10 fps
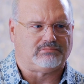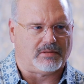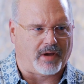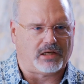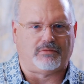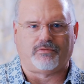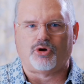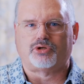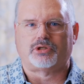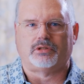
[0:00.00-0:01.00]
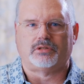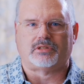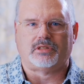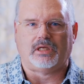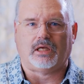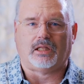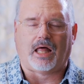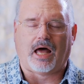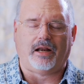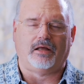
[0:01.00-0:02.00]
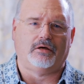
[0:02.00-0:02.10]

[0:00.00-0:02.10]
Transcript: in my devotion seeing a lot